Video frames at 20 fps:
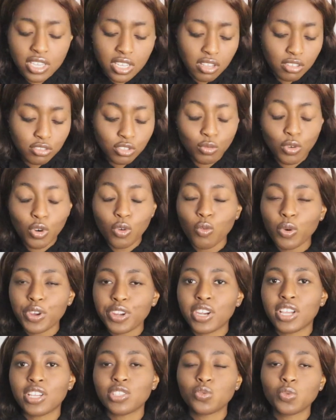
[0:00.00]
You are allowed to work
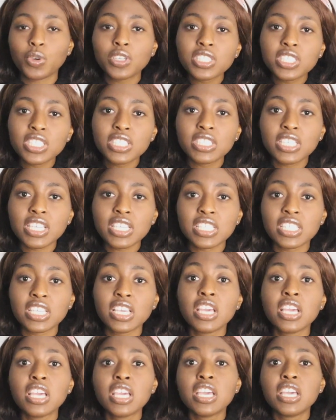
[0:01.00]
120 days
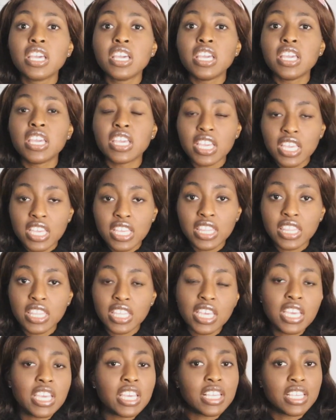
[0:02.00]
in
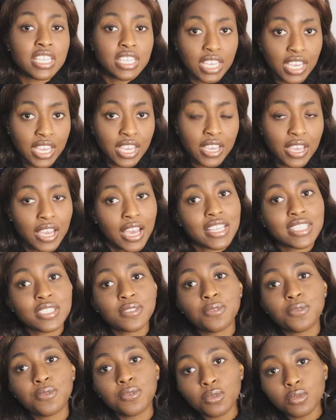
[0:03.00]
a year as
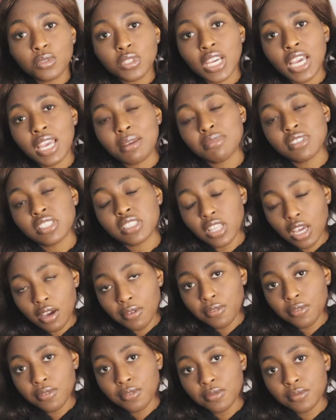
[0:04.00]
a full-time staff.
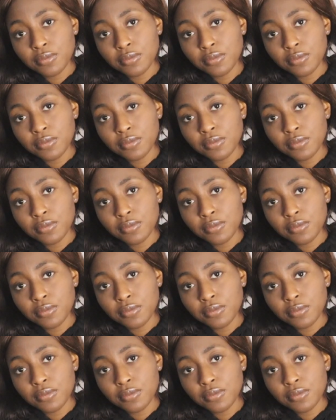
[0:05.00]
